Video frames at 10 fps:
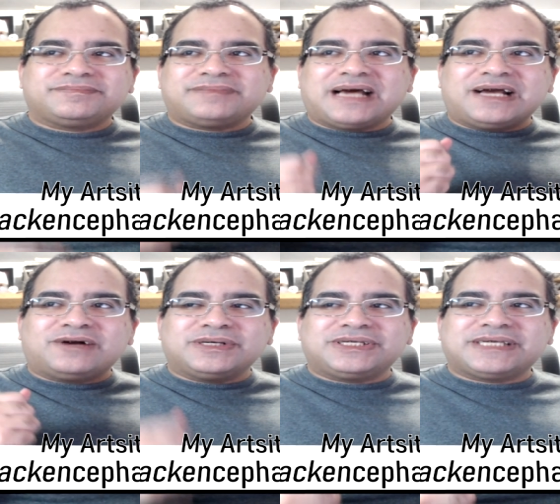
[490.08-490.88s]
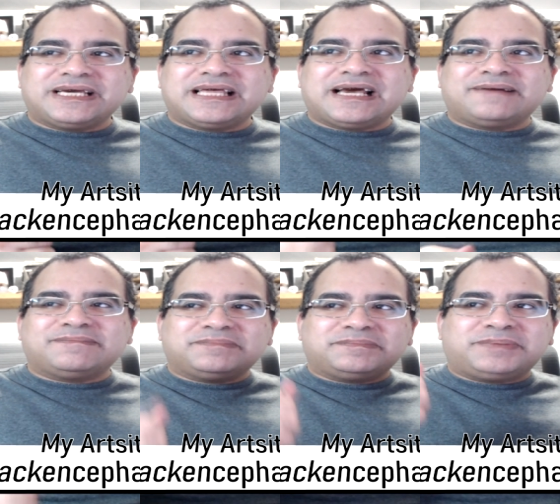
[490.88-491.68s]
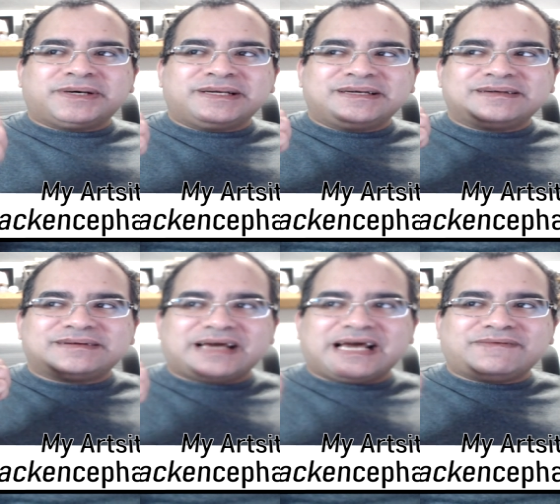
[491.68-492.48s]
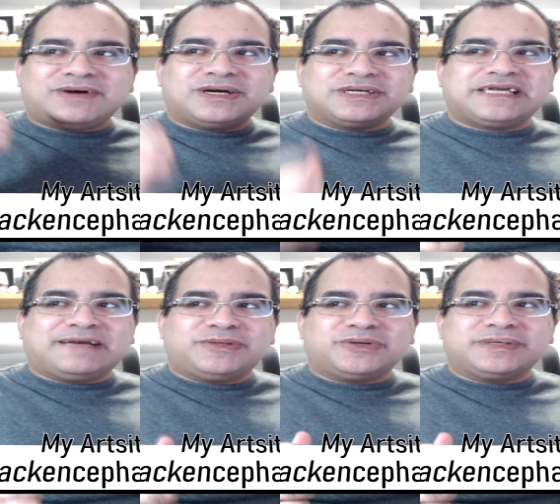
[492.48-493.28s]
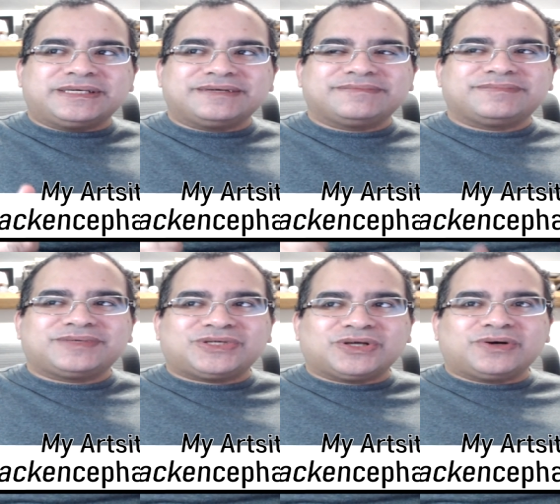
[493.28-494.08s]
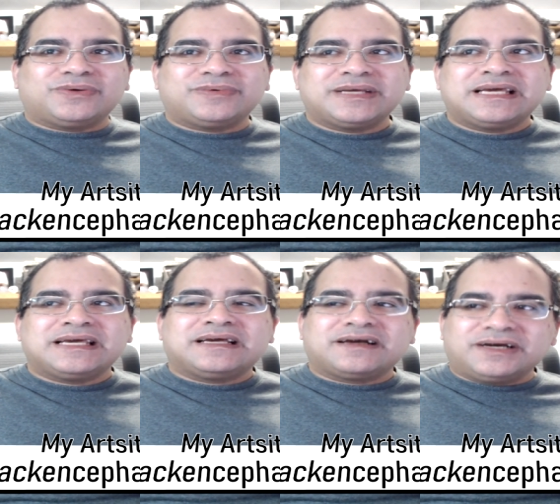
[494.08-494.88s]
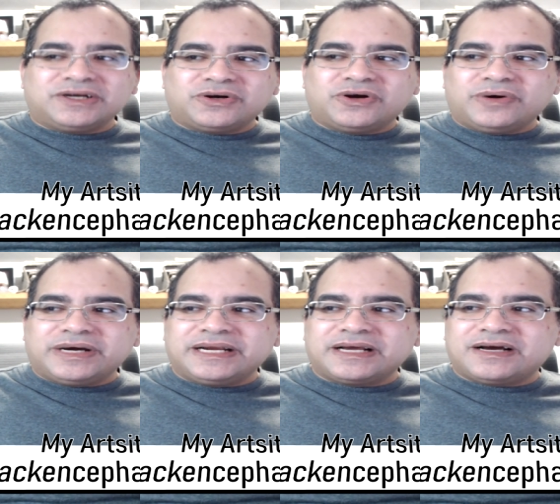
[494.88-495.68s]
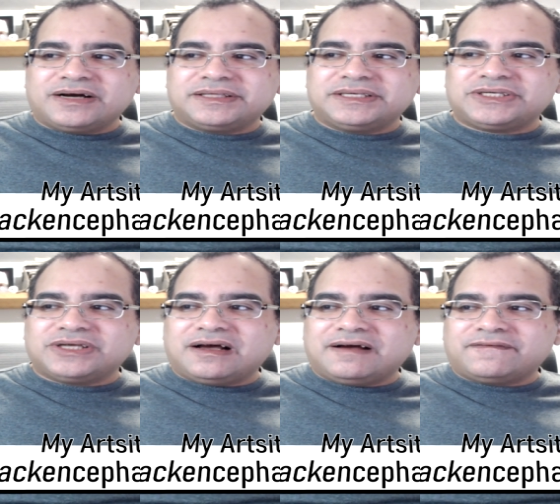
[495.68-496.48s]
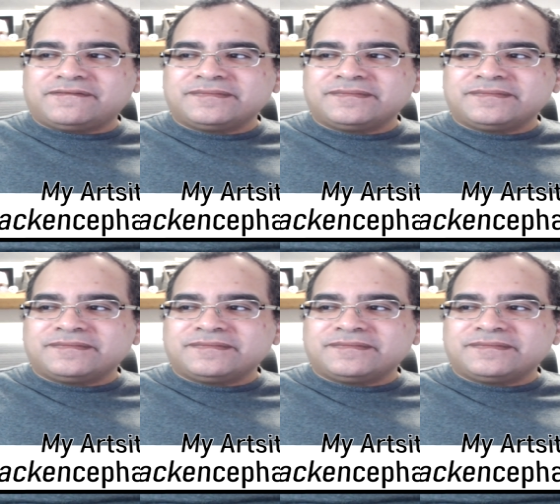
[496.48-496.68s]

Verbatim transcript: I always say that, but I have a hard time doing it. So, gonna go ahead and cut this off.